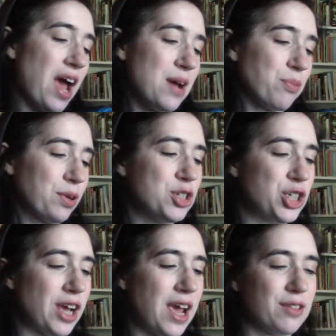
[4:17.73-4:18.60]
I
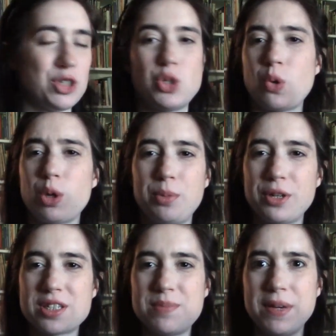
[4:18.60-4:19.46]
appreciate the shorter
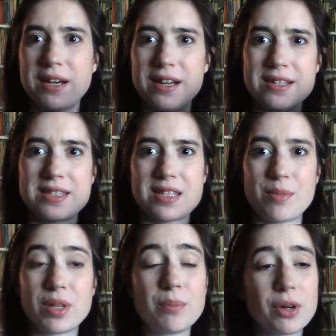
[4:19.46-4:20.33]
books because
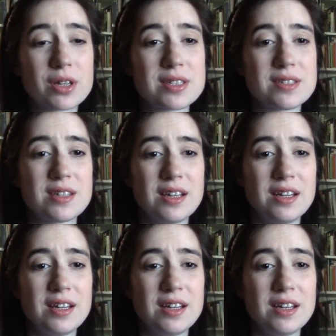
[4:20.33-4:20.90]
some of the books